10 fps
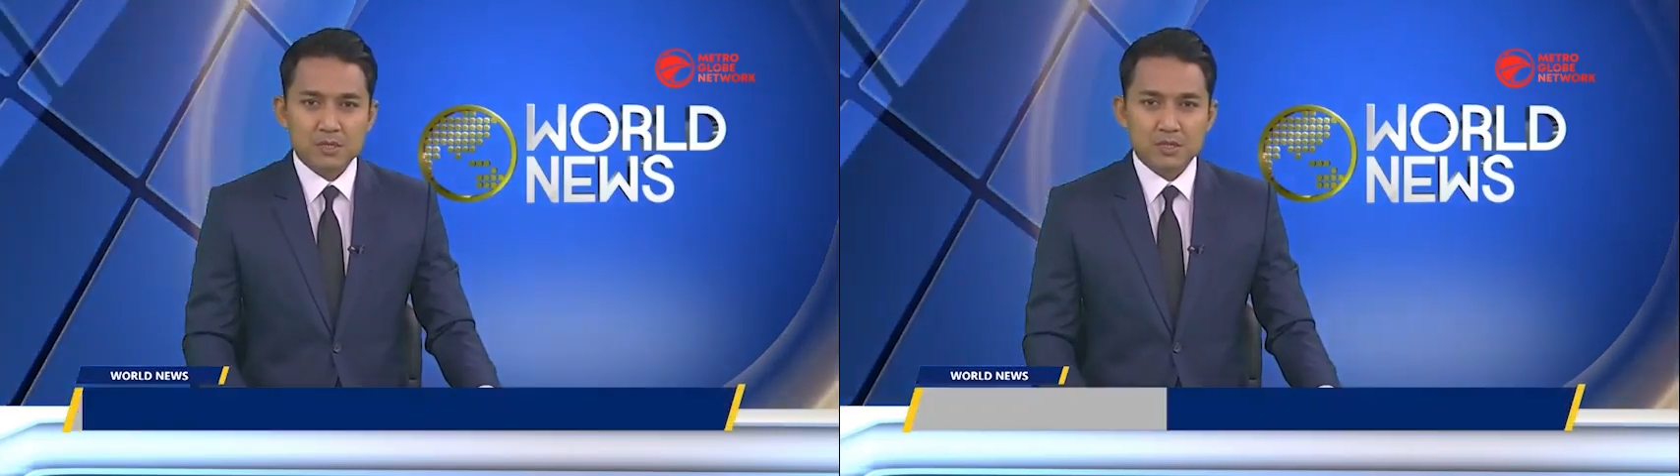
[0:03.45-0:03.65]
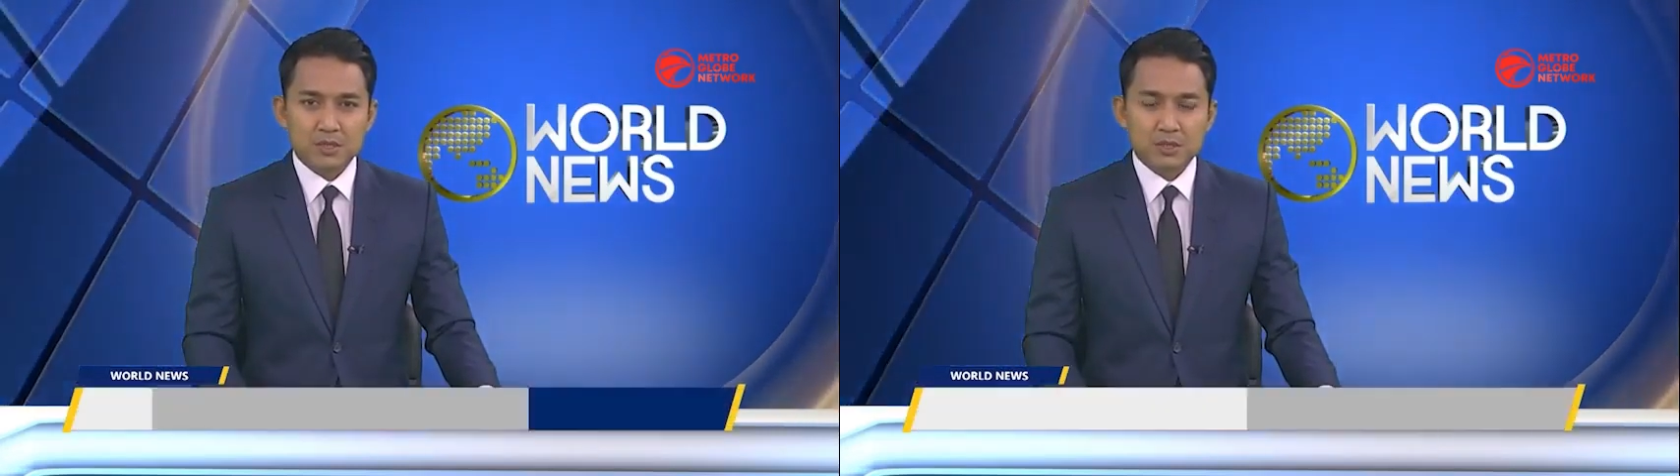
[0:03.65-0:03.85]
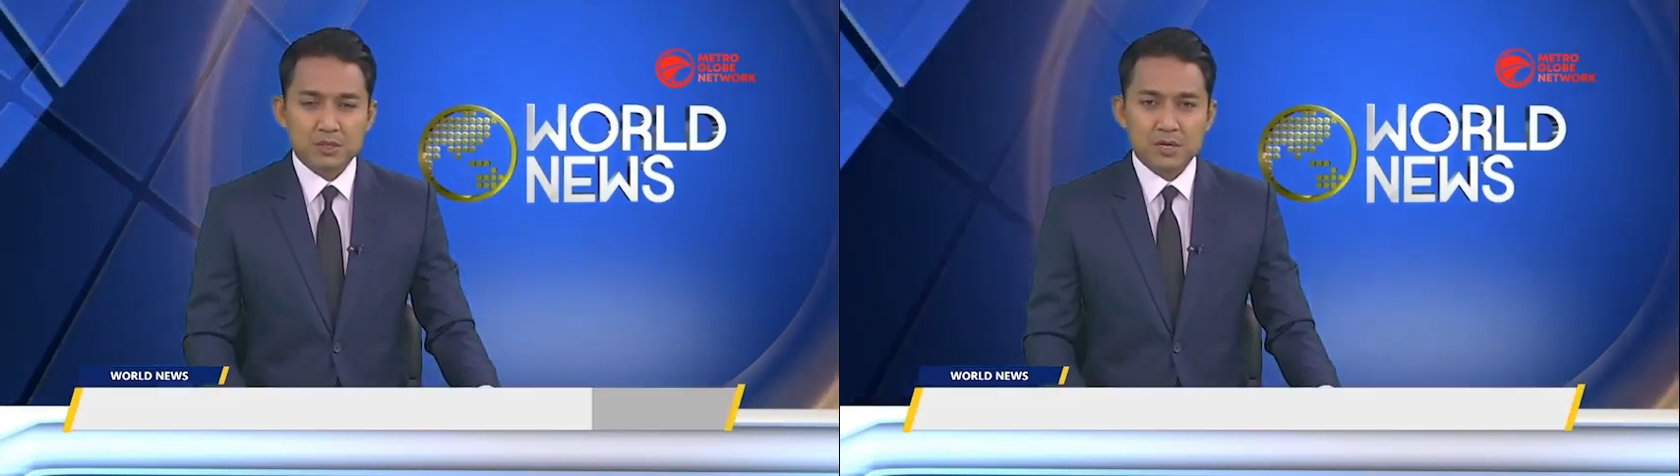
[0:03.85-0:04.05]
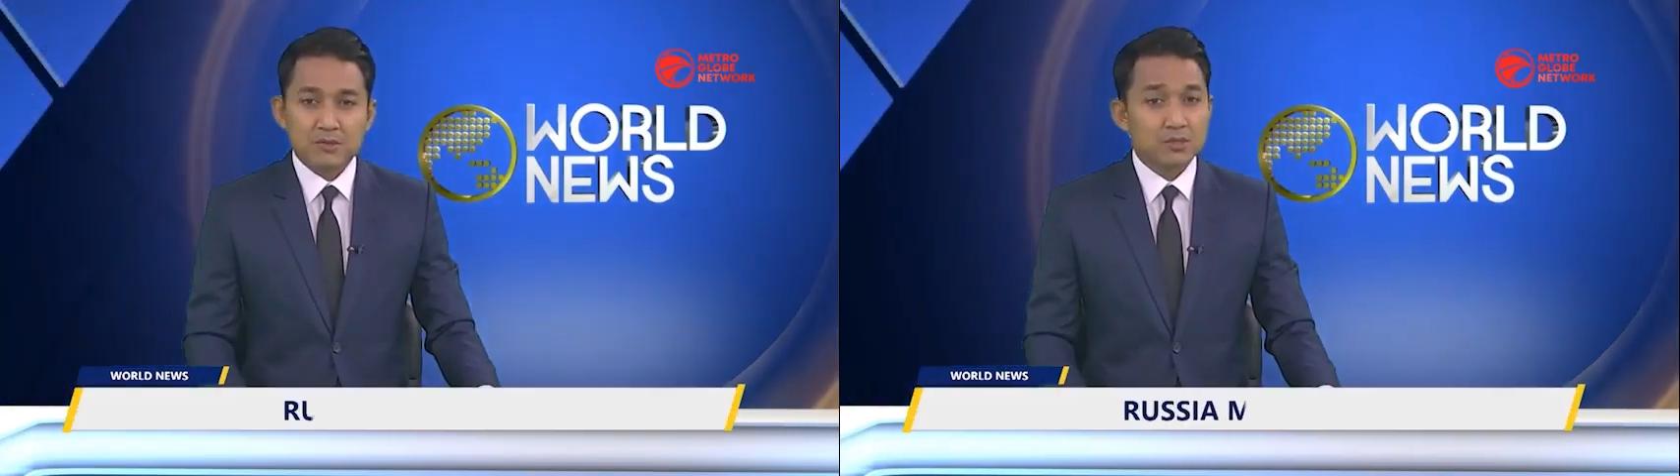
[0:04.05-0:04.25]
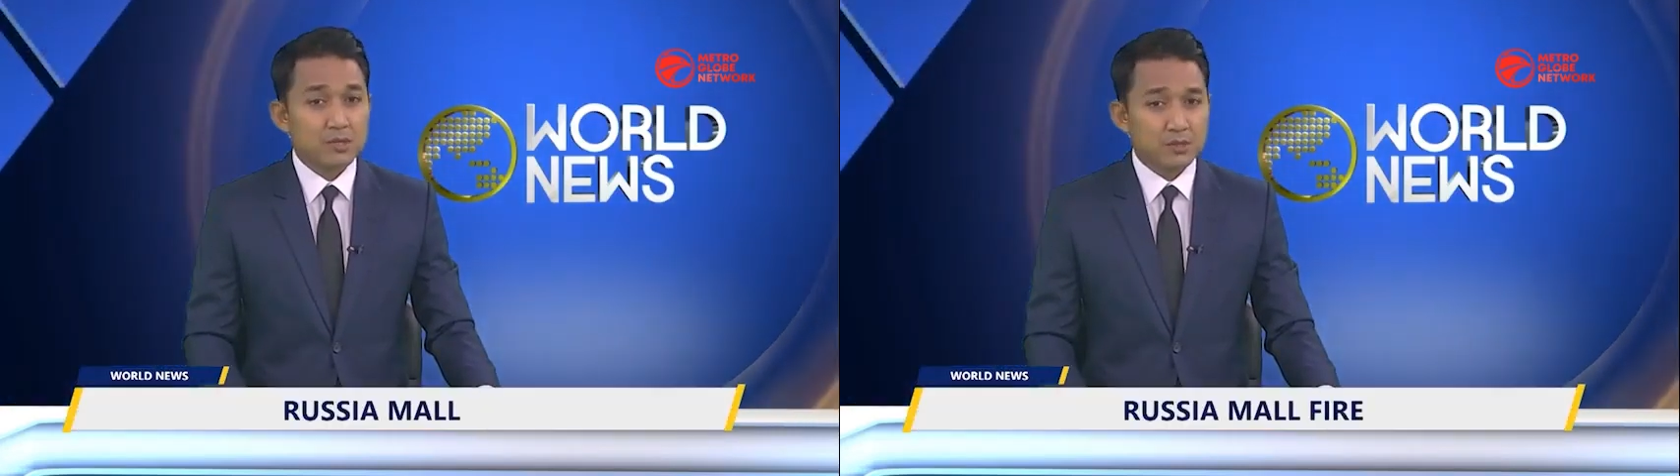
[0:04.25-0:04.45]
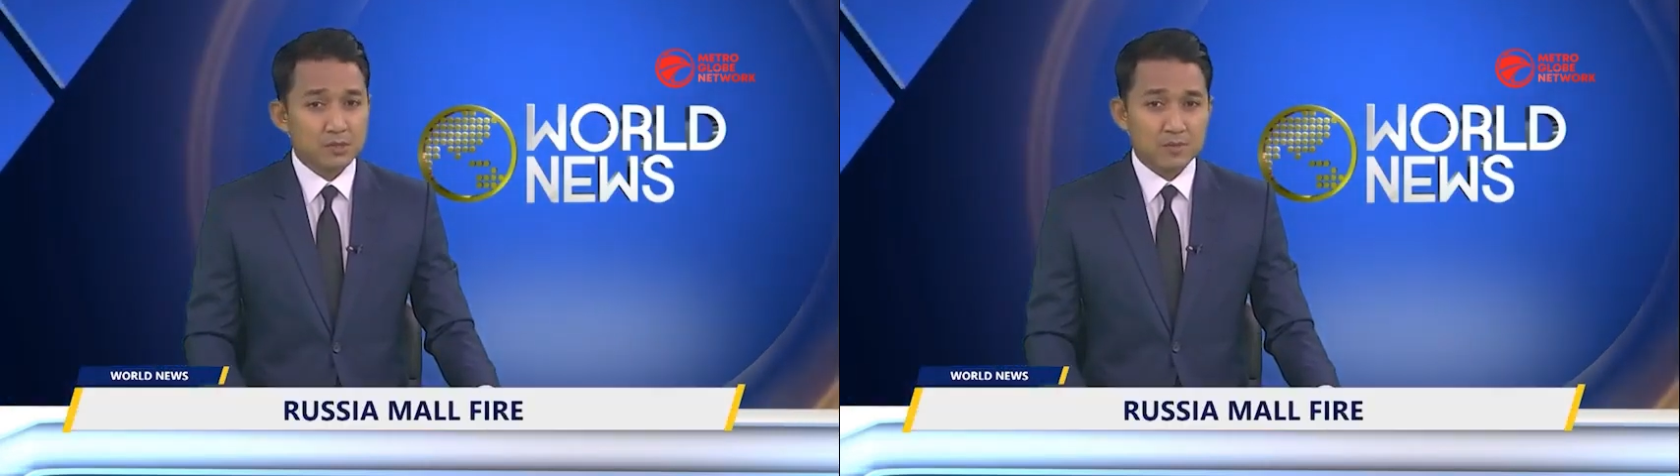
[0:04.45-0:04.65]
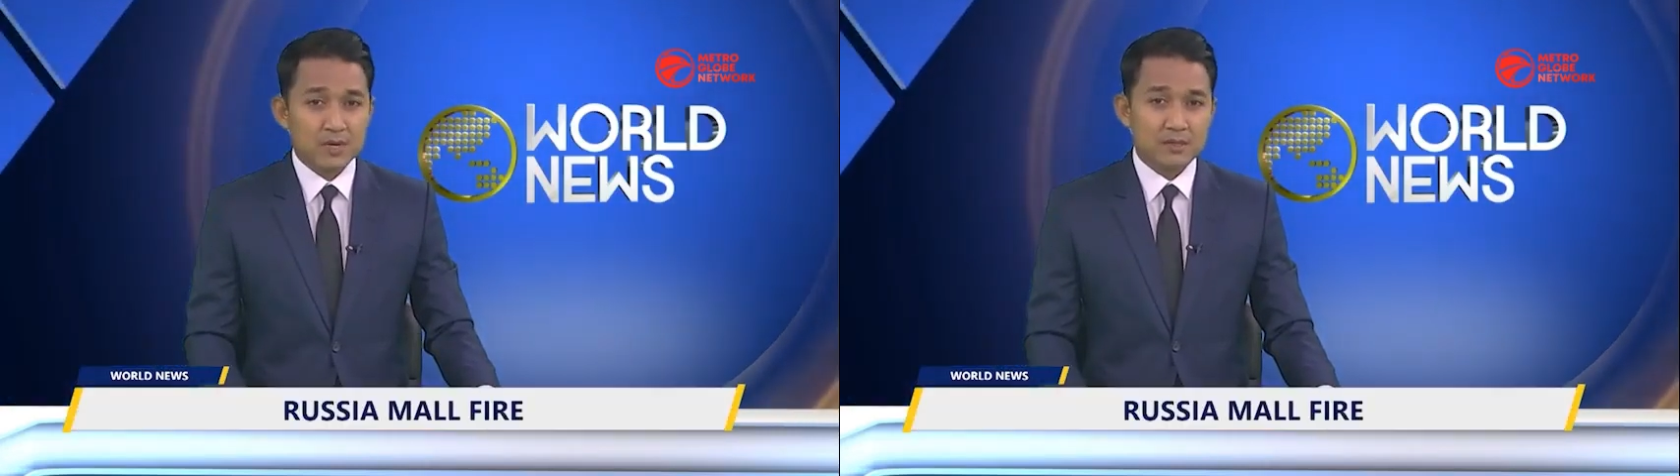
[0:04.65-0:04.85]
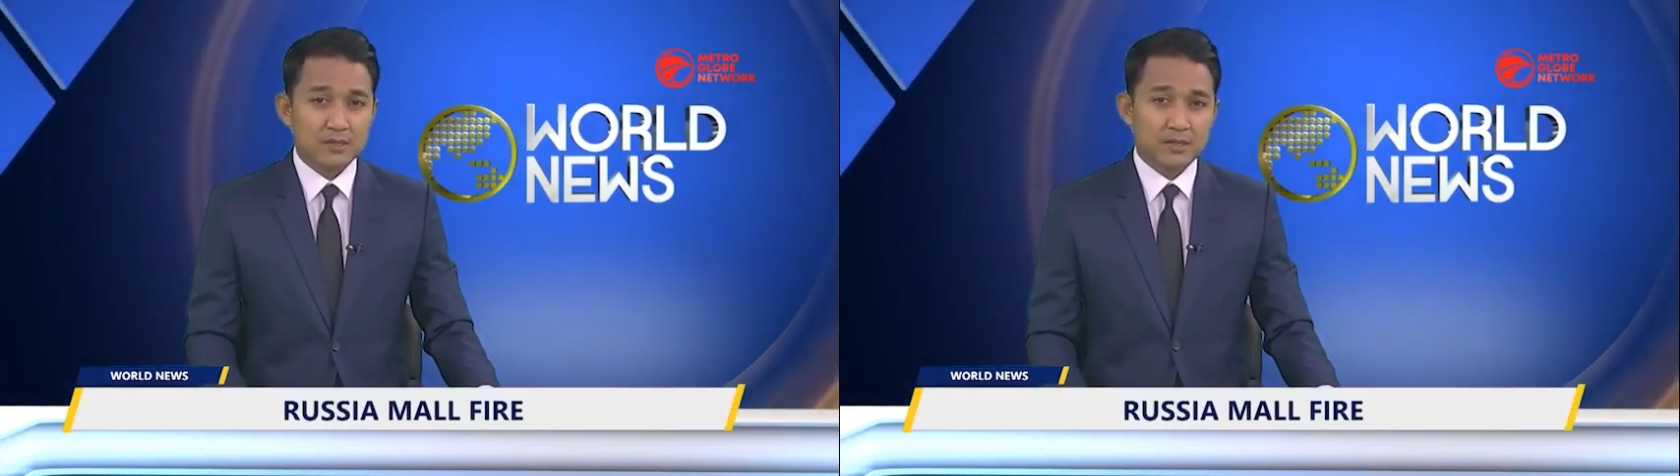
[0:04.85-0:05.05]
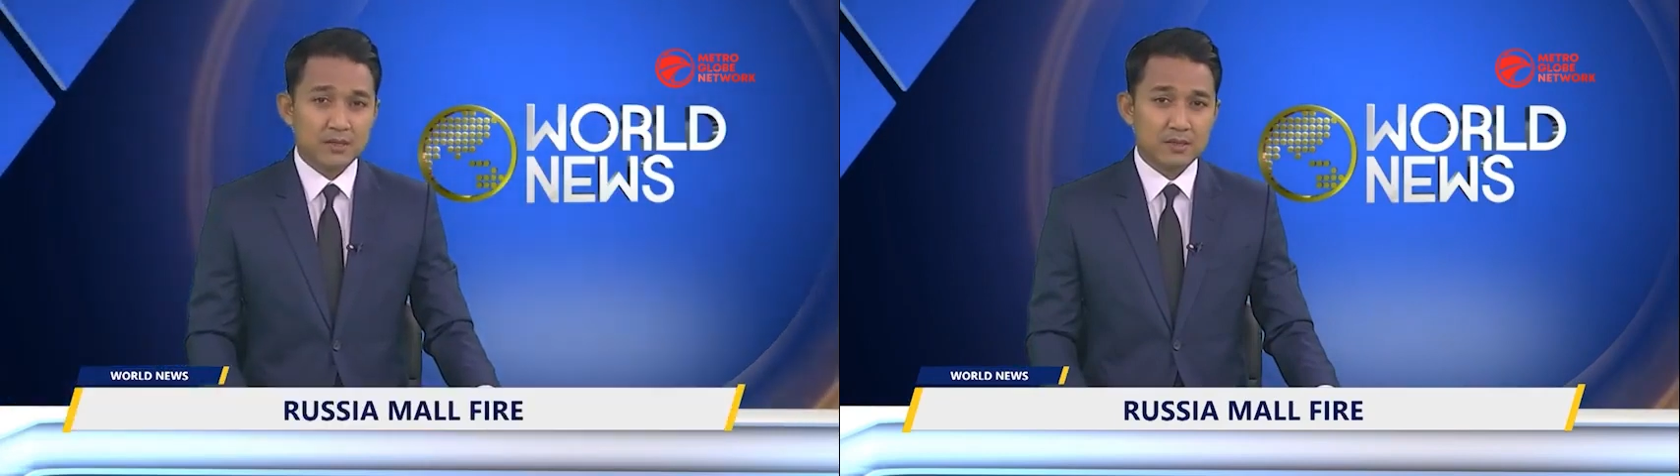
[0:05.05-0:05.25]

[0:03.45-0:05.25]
eastern outskirts on Monday,